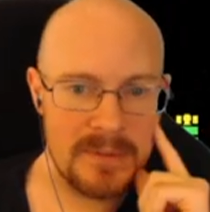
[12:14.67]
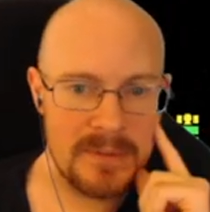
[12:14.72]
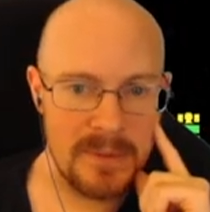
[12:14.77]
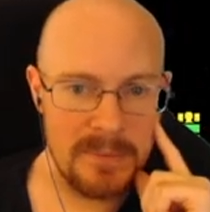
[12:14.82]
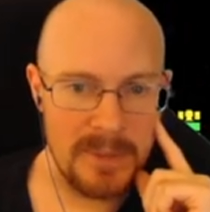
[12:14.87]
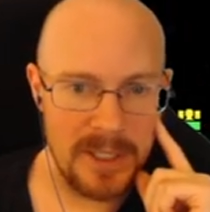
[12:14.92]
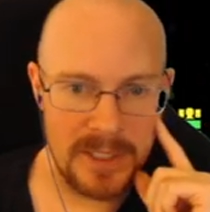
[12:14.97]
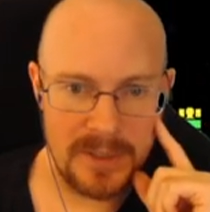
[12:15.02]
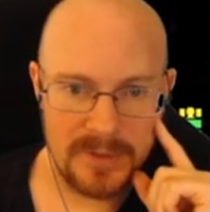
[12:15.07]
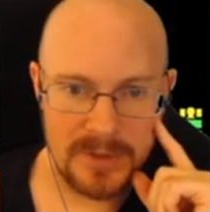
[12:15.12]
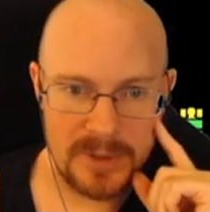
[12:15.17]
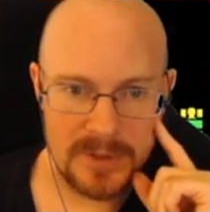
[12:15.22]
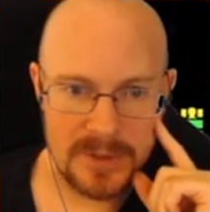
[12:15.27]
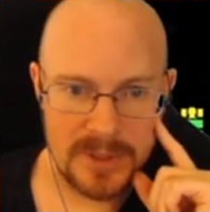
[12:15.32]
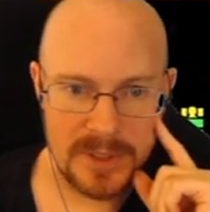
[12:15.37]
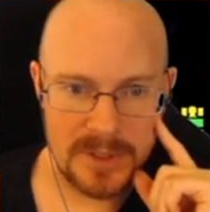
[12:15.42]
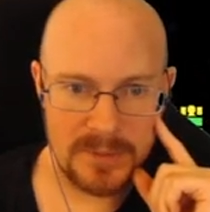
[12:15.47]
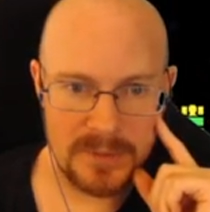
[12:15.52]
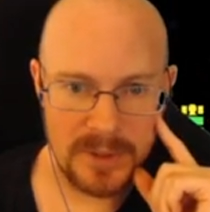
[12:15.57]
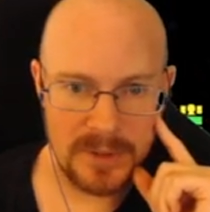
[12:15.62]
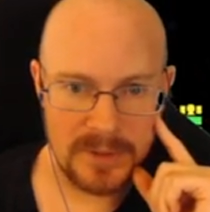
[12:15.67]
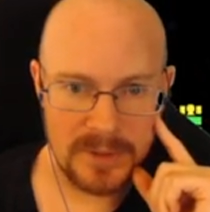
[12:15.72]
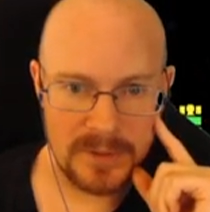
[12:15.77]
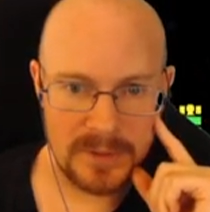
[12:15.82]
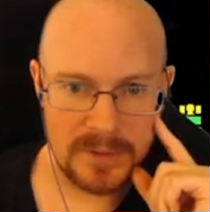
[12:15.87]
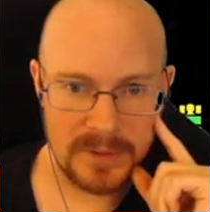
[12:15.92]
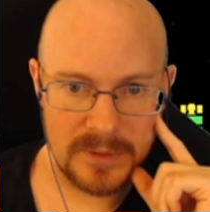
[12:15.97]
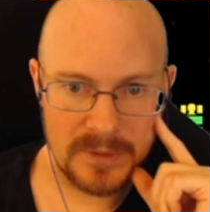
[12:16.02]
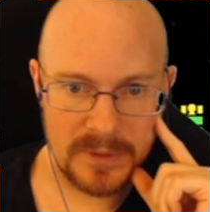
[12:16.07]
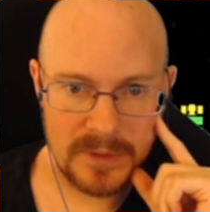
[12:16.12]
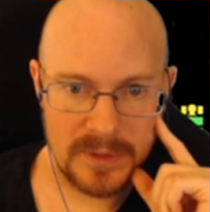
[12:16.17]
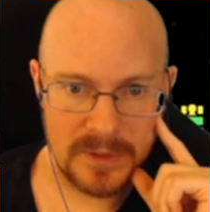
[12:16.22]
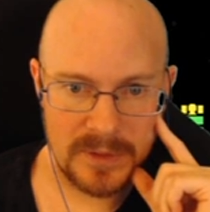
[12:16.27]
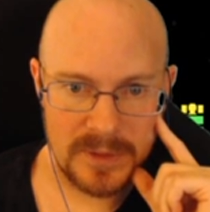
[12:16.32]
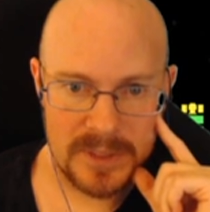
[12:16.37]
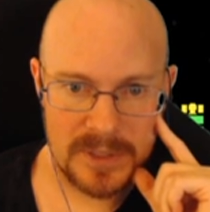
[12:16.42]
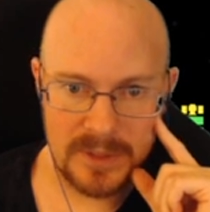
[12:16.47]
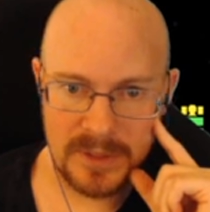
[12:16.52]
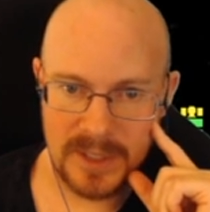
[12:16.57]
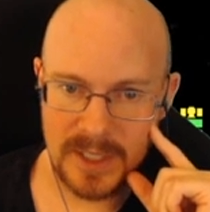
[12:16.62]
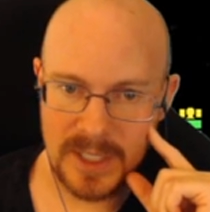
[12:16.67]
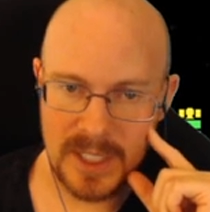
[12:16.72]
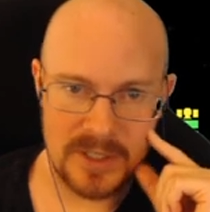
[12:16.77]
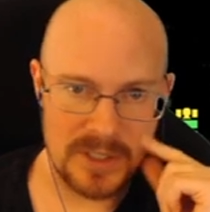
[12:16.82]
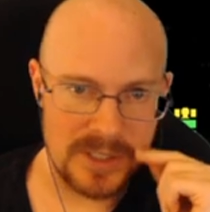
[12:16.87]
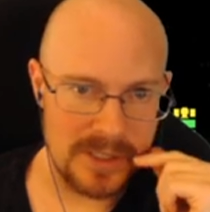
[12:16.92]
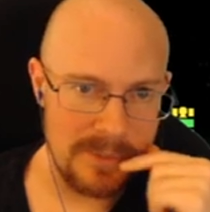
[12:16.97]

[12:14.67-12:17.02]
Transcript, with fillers: I Never use this one. Still think Engi's